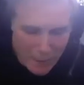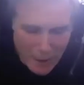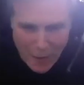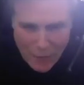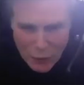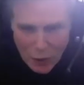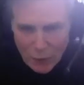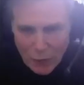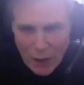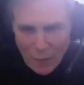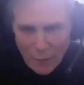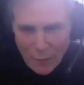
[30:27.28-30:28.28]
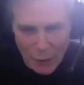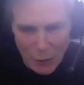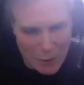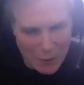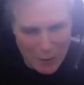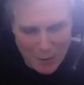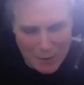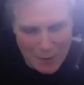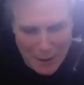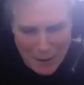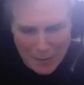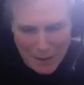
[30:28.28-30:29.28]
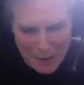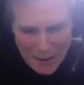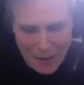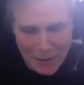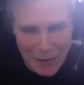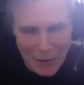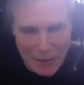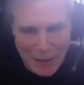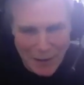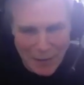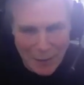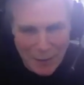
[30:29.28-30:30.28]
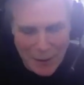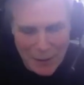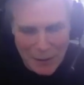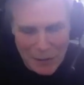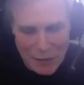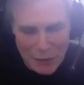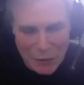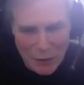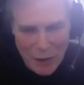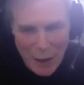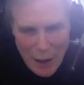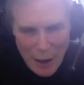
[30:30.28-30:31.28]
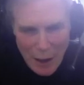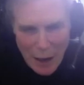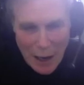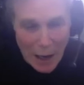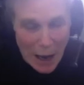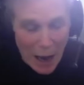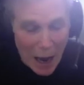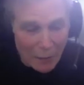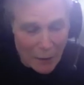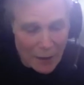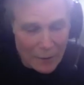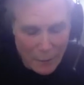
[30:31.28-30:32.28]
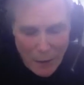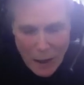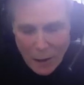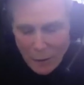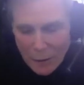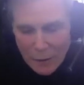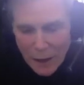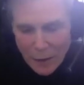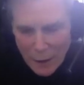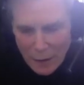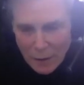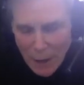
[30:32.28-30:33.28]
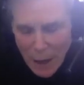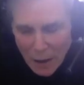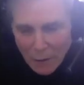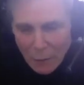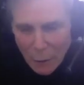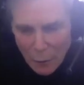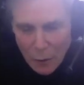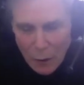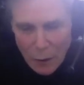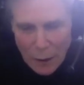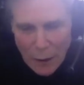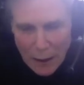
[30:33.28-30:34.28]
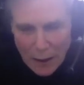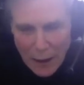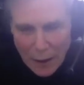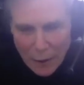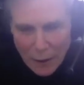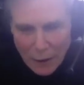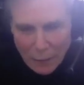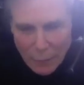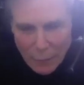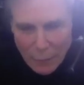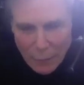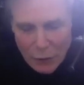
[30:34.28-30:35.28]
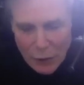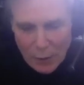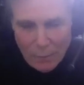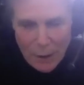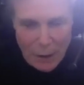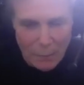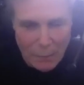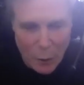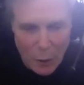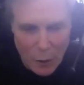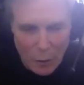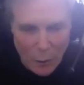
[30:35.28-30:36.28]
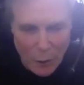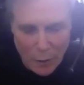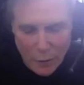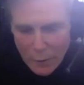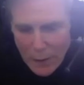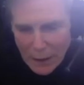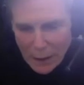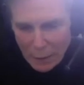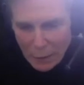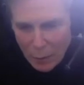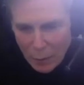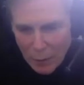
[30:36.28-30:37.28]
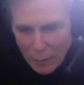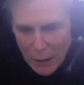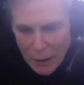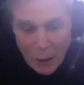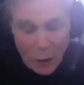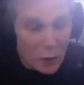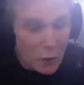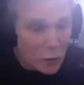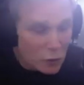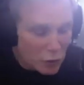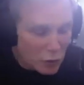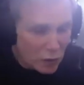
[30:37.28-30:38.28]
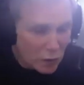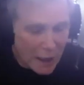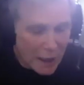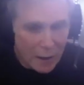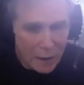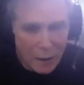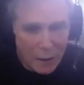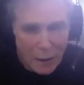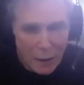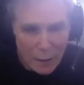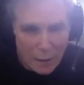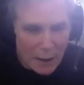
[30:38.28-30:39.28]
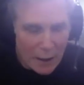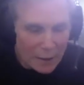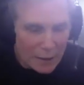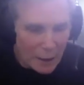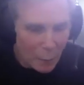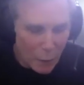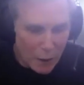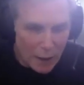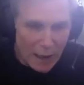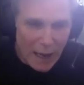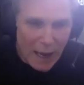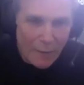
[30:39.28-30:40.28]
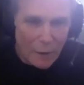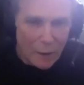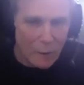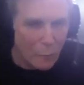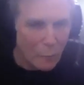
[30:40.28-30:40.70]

I've served on a few, and they they take a long time to make a decision. Yeah, I, I like the model. I think the model will work, and I think if people jump on board, whether you're making a little bit of money or you just like the idea we're going to have a